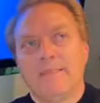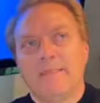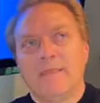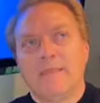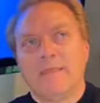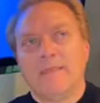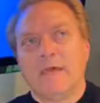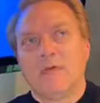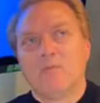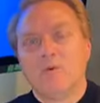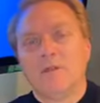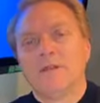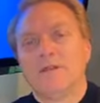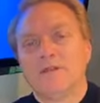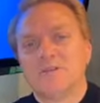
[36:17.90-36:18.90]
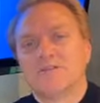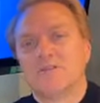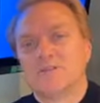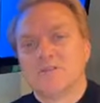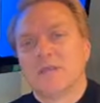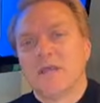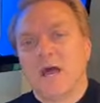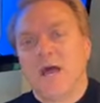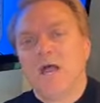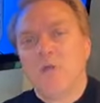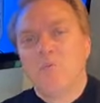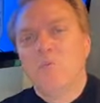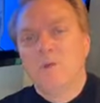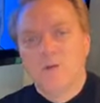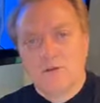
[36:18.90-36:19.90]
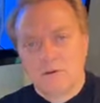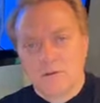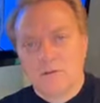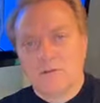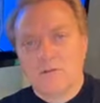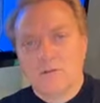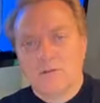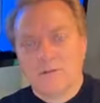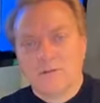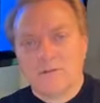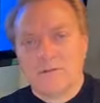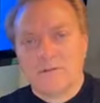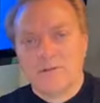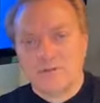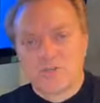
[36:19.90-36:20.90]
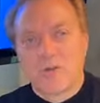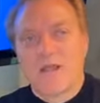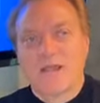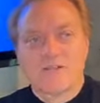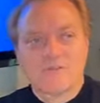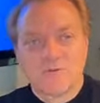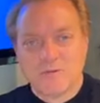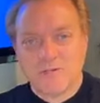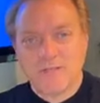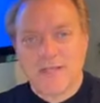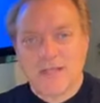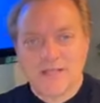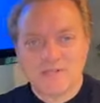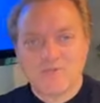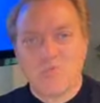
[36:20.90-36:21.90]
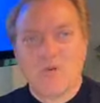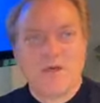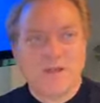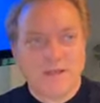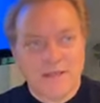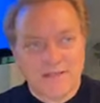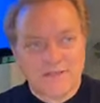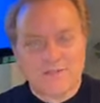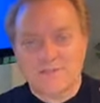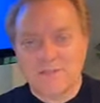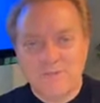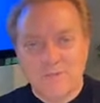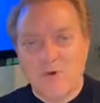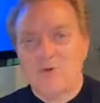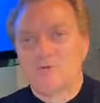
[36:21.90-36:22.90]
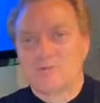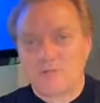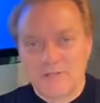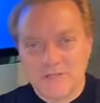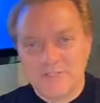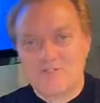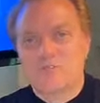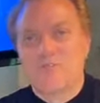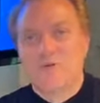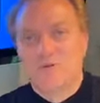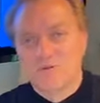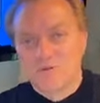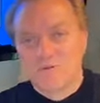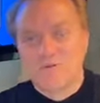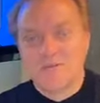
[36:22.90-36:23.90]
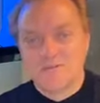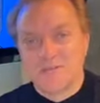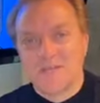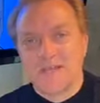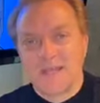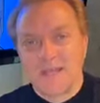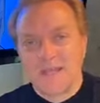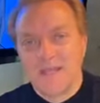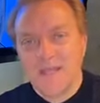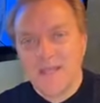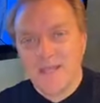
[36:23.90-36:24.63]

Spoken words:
that willingness to say, I will, contractually as well as emotionally and spiritually say,